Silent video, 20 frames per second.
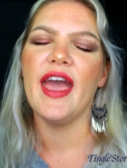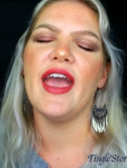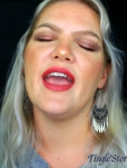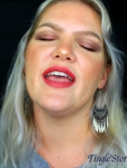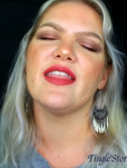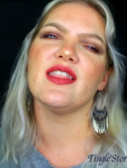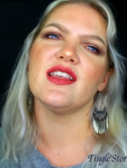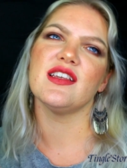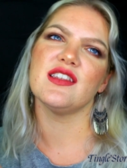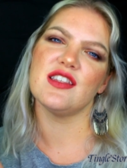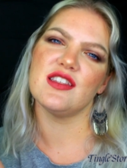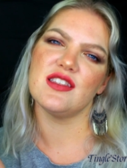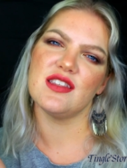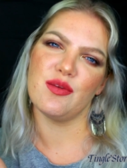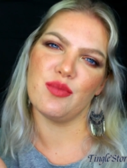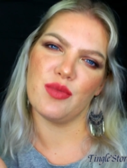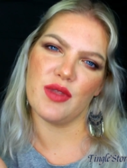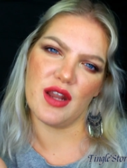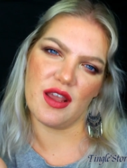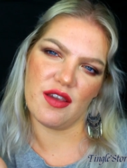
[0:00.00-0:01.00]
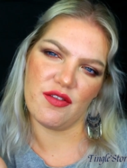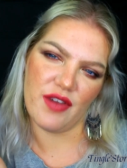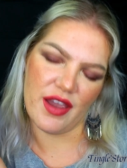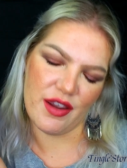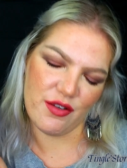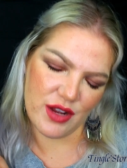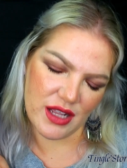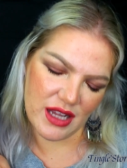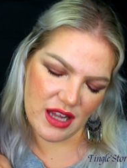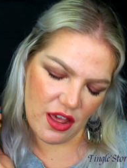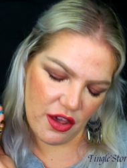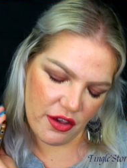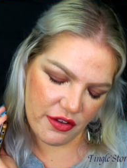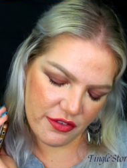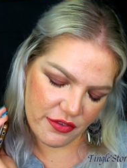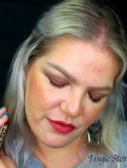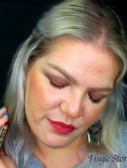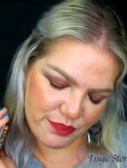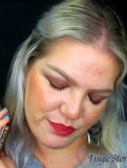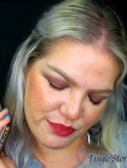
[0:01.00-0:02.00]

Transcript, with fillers: And this is something I very love.